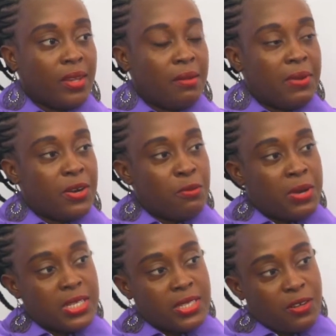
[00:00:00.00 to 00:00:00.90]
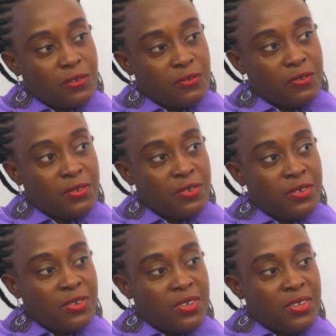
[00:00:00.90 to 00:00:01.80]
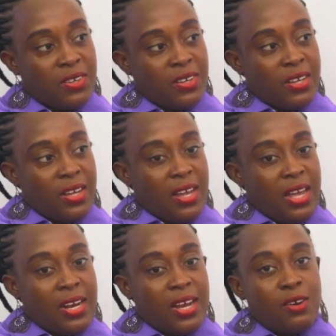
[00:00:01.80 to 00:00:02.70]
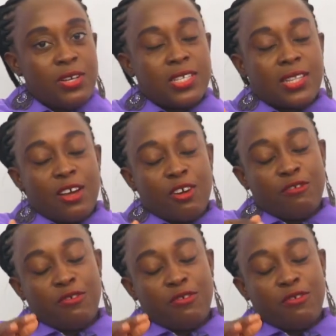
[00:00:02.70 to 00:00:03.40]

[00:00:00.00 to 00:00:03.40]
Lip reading: but not myself. And I always thank God